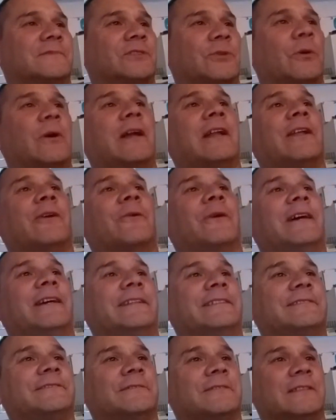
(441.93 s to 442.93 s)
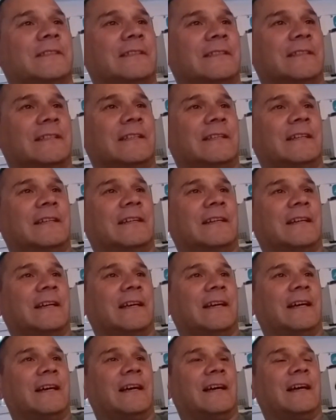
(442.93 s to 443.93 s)
anyways,
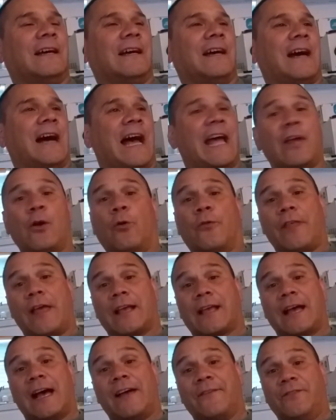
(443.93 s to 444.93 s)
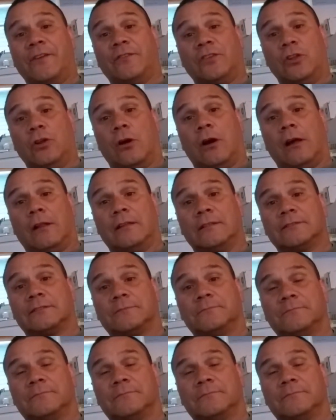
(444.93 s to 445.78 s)
I owe that guy $50.